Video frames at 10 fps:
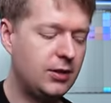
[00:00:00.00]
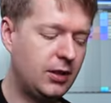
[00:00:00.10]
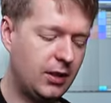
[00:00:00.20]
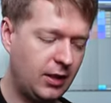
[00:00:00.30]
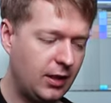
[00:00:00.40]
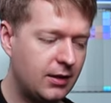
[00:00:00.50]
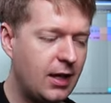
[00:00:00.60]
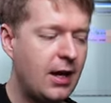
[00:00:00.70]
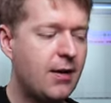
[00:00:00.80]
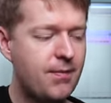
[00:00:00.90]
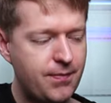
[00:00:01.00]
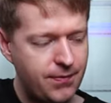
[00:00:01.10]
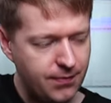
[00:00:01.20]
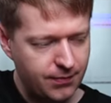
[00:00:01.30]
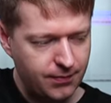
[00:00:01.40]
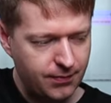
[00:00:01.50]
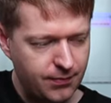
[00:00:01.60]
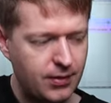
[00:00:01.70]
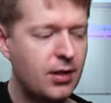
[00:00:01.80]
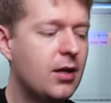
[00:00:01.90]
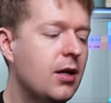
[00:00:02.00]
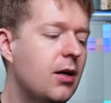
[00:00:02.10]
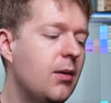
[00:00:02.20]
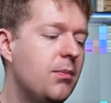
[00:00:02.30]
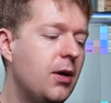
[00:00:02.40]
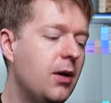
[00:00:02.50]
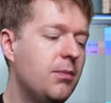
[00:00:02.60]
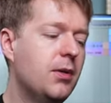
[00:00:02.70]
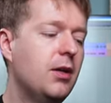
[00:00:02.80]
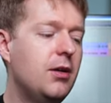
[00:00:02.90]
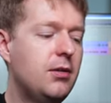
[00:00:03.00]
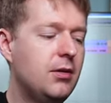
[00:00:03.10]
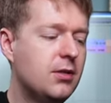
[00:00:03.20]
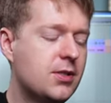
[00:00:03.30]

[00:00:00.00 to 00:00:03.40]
you can hit that uh, below,